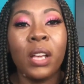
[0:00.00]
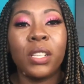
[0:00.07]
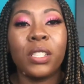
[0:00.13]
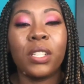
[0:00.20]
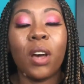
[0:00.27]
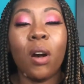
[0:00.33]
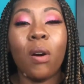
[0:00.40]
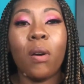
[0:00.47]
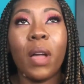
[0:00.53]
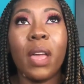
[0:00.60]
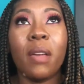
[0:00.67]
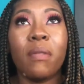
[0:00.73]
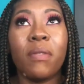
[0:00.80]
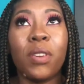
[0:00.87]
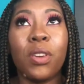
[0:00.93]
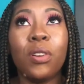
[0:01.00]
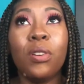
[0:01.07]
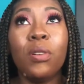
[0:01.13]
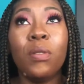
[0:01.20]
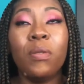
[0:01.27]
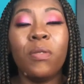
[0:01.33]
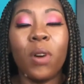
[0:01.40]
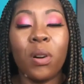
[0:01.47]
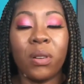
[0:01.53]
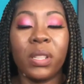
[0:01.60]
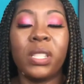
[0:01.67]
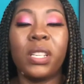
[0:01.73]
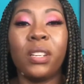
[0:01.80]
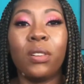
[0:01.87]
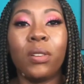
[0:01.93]
So if you
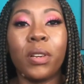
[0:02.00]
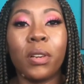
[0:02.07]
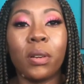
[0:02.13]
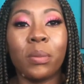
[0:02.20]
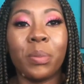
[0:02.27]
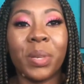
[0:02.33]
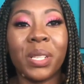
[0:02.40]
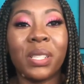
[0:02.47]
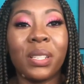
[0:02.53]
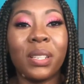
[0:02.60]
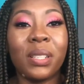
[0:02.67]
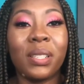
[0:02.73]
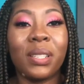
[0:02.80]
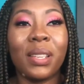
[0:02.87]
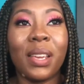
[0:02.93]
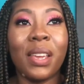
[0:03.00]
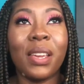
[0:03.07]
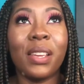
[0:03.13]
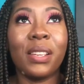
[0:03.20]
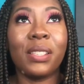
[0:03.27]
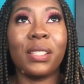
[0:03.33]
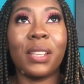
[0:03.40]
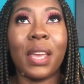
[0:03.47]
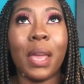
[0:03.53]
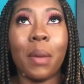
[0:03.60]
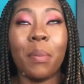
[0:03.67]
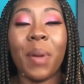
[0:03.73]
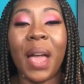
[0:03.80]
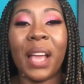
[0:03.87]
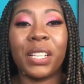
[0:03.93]
focusing on your business is
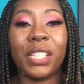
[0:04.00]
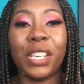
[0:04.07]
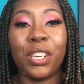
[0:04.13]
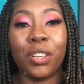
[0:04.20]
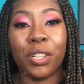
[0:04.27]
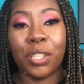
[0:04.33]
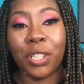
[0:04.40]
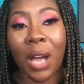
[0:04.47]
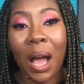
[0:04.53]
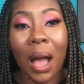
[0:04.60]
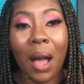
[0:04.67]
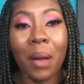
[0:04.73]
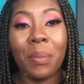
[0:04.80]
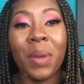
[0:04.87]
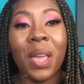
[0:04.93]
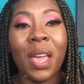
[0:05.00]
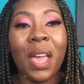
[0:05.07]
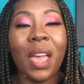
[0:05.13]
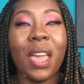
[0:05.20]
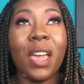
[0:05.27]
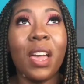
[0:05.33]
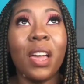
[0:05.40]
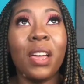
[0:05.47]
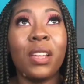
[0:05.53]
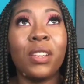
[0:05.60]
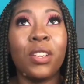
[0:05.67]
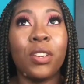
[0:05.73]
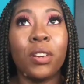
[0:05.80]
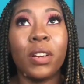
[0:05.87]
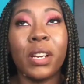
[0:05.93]
impacting your job
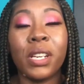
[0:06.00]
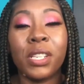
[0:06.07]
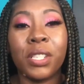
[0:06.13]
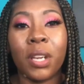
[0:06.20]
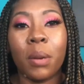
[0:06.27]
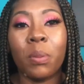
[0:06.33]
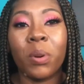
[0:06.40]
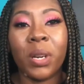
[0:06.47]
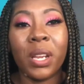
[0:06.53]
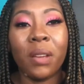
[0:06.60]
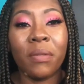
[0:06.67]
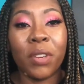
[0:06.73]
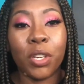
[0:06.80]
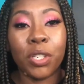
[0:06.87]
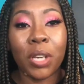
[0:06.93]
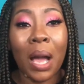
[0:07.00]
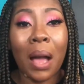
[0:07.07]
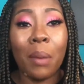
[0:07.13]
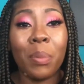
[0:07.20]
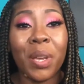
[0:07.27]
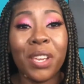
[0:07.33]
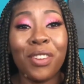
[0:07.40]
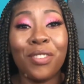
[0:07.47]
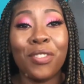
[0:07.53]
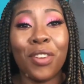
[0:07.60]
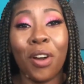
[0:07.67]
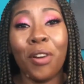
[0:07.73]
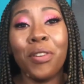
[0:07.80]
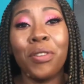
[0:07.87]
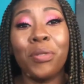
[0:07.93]
and you're in jeopardy of your job, but you
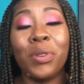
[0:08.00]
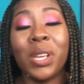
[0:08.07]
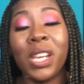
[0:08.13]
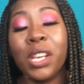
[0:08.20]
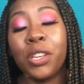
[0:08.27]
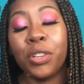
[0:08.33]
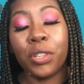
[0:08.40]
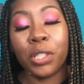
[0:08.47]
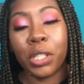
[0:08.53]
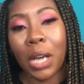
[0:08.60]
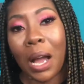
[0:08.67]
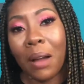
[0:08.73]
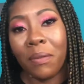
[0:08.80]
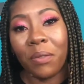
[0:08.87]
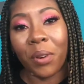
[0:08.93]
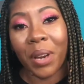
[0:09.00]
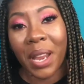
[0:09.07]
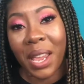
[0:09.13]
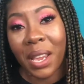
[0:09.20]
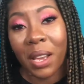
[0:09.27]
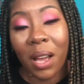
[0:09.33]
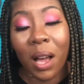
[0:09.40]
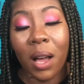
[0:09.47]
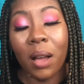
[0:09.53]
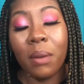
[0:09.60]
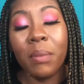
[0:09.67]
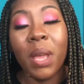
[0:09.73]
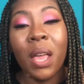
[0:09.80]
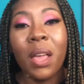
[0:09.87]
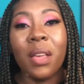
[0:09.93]
know you need your job for
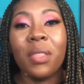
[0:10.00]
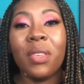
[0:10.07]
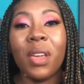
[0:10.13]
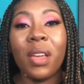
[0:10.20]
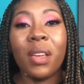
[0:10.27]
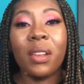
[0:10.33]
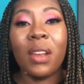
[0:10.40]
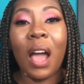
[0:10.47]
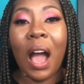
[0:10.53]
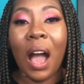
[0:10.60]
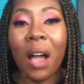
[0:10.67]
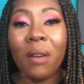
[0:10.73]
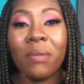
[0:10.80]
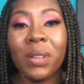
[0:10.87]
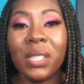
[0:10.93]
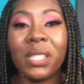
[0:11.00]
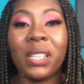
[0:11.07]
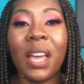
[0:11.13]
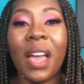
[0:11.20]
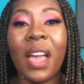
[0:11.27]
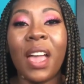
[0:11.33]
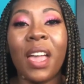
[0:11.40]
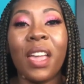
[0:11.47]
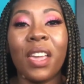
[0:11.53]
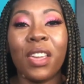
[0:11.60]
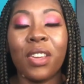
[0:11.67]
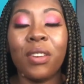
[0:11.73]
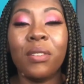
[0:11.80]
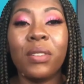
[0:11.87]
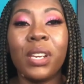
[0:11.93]
income, then I would say
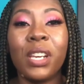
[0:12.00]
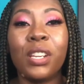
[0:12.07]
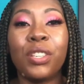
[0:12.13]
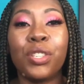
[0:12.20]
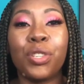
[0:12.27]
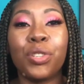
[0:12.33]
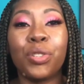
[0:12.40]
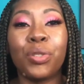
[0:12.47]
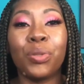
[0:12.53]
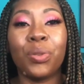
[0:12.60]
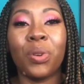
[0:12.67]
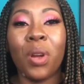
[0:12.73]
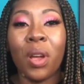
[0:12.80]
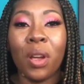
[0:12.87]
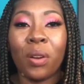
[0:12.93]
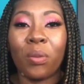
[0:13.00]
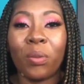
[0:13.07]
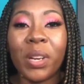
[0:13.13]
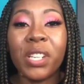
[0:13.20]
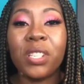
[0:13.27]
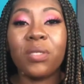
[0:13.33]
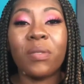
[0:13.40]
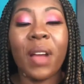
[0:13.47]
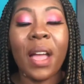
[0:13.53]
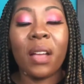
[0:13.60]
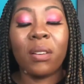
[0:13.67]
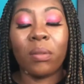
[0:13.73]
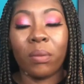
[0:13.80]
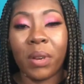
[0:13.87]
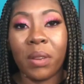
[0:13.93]
you need to
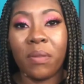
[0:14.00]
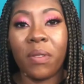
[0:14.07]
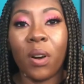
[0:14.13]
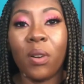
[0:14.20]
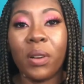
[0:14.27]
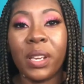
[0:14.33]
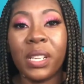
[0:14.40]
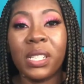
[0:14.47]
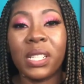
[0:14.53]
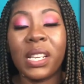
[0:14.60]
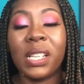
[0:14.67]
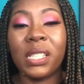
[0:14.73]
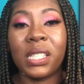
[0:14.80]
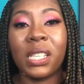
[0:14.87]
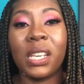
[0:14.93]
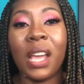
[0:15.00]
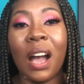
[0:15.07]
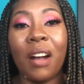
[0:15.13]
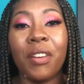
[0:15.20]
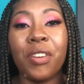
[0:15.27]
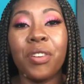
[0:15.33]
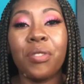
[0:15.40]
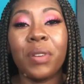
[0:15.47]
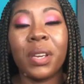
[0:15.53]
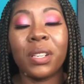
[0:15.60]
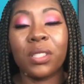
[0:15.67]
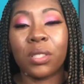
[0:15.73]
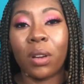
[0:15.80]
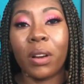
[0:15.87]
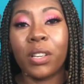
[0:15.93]
redirect, refocus, and see how you
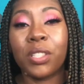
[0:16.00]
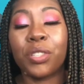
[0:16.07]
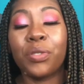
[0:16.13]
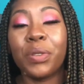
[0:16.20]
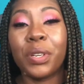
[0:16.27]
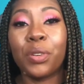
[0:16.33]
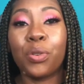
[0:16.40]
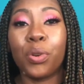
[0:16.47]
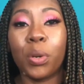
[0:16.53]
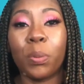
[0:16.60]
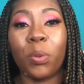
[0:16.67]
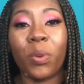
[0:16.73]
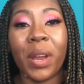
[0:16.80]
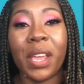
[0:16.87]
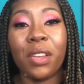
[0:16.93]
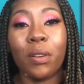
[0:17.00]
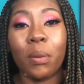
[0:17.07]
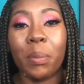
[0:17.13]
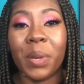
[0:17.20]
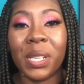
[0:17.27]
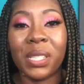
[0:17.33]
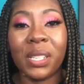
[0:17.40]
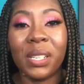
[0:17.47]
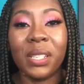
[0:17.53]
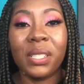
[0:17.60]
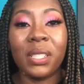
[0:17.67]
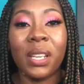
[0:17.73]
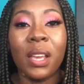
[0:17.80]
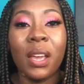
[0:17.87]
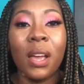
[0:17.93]
can start to incorporate your business
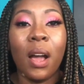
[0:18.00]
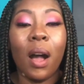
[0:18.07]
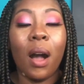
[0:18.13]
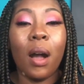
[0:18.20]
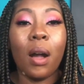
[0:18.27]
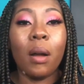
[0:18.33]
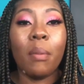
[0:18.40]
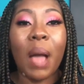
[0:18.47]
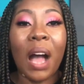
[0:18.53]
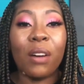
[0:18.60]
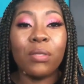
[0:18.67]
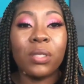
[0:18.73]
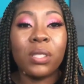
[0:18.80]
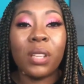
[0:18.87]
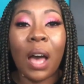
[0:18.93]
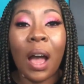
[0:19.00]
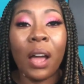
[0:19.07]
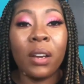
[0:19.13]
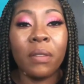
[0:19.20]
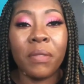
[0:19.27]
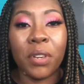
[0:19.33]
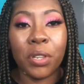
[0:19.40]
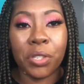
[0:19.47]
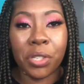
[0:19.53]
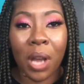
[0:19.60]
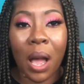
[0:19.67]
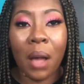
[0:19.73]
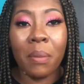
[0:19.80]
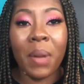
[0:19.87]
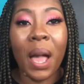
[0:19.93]
um, outside of your
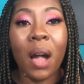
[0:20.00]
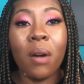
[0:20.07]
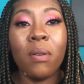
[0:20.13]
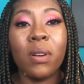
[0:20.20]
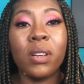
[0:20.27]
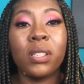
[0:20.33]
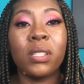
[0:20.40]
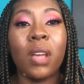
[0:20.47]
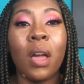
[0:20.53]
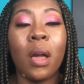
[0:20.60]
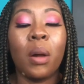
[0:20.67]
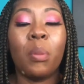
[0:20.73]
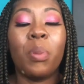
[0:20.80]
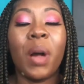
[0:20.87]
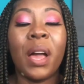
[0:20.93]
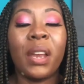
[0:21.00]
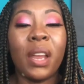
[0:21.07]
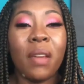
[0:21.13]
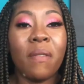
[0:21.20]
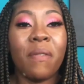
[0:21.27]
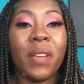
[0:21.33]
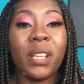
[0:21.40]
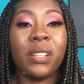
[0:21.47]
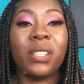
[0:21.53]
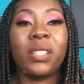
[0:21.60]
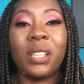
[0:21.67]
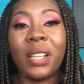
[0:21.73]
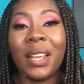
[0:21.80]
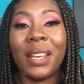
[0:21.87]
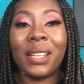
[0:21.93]
job hours but if it's
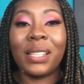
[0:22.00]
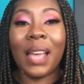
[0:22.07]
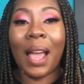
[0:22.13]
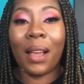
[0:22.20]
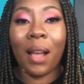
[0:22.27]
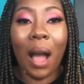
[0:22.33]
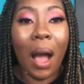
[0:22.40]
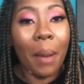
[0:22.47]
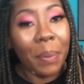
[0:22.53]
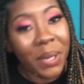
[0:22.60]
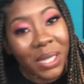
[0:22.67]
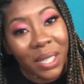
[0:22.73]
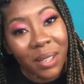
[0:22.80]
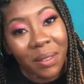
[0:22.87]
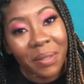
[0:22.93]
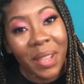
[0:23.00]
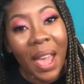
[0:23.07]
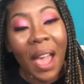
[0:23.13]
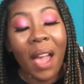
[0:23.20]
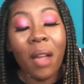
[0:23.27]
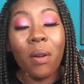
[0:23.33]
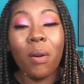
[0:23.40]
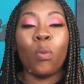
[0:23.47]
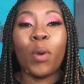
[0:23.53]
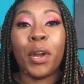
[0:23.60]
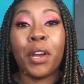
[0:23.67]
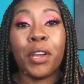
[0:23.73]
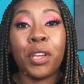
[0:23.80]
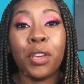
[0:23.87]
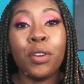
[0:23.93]
the exact opposite of that,
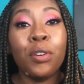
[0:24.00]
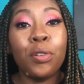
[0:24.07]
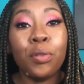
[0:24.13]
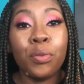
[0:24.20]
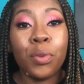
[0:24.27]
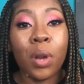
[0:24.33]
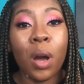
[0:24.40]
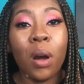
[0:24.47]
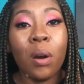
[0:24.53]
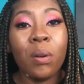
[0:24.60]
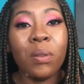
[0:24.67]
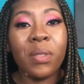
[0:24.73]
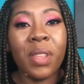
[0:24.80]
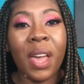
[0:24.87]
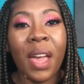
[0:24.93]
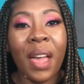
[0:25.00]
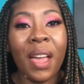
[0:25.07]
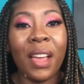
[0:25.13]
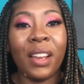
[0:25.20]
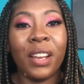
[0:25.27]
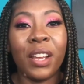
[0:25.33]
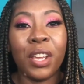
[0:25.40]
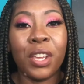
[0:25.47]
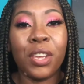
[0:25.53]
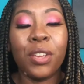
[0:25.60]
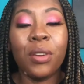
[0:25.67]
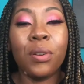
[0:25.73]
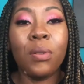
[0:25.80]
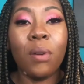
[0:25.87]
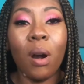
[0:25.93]
where you know that
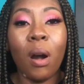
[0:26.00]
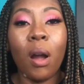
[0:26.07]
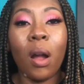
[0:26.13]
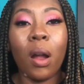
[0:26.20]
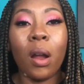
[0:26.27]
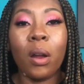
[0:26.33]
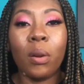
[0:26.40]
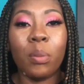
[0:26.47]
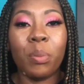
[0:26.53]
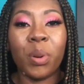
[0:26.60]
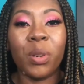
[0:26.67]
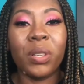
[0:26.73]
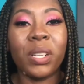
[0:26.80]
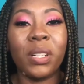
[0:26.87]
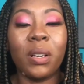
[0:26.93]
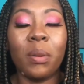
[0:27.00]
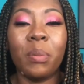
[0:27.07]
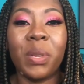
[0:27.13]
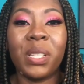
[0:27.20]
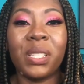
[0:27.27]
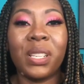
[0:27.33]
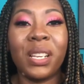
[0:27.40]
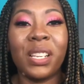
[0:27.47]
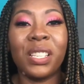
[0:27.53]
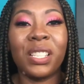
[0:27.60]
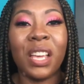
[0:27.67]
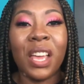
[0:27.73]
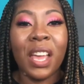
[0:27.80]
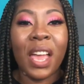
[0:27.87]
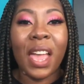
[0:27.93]
you are building a business
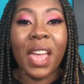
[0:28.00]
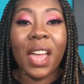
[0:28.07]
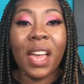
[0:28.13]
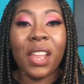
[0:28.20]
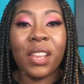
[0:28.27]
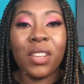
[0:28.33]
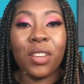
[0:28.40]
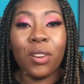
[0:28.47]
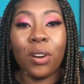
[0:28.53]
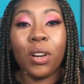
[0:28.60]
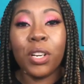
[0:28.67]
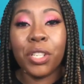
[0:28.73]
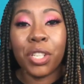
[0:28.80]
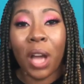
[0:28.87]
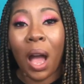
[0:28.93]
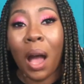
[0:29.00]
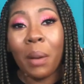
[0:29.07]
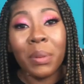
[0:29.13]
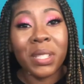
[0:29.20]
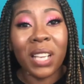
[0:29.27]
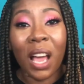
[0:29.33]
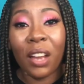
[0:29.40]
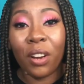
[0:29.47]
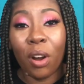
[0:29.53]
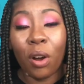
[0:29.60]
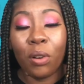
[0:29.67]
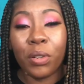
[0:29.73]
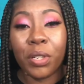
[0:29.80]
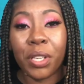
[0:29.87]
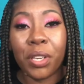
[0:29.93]
and your job is kind of
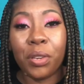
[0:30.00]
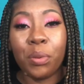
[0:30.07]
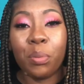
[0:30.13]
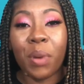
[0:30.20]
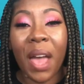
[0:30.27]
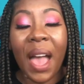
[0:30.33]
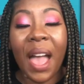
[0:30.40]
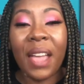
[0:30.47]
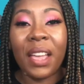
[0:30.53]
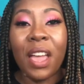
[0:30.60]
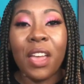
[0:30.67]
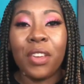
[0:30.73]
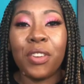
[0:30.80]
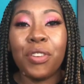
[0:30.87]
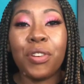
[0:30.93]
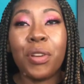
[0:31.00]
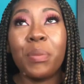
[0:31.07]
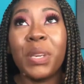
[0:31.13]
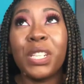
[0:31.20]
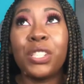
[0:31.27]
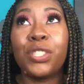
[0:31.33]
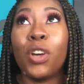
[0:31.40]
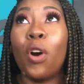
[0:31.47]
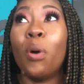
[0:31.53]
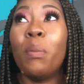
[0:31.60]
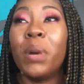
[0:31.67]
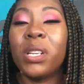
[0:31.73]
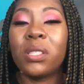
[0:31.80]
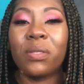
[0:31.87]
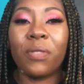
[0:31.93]
holding you back, you could be so
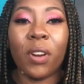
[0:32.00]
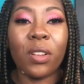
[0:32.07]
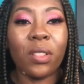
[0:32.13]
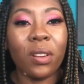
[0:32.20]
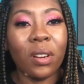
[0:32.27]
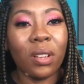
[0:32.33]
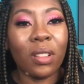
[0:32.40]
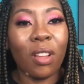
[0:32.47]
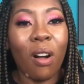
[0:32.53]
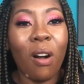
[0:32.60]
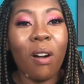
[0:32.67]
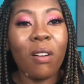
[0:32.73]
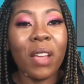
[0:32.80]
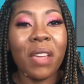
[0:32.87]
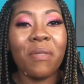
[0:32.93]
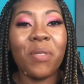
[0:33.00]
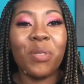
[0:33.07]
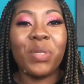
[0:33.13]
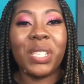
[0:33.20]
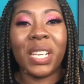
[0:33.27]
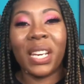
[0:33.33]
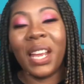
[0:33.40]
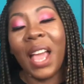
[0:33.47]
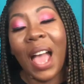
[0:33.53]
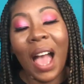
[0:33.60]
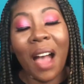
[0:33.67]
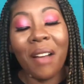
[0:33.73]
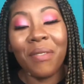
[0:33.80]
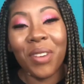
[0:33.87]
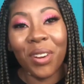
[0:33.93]
much further along if you didn't
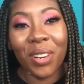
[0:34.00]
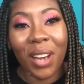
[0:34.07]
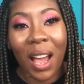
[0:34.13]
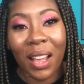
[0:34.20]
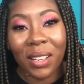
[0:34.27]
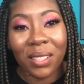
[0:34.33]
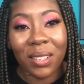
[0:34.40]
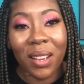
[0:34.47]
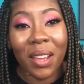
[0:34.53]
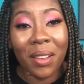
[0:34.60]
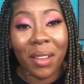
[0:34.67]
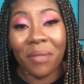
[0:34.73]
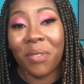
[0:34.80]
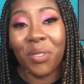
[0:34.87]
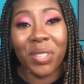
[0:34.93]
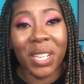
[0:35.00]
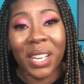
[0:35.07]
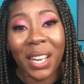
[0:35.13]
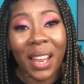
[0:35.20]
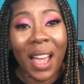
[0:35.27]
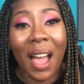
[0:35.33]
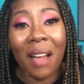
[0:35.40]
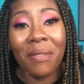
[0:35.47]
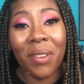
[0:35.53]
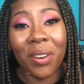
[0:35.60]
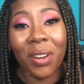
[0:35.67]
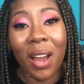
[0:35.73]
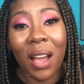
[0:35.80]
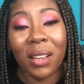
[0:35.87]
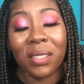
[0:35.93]
have your 9 to, if you didn't have your
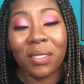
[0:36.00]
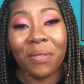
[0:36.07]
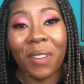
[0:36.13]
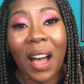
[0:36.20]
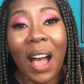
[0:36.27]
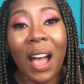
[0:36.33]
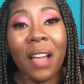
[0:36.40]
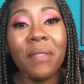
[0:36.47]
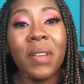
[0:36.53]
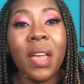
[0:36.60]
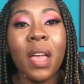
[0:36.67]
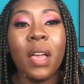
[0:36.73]
9 to 5,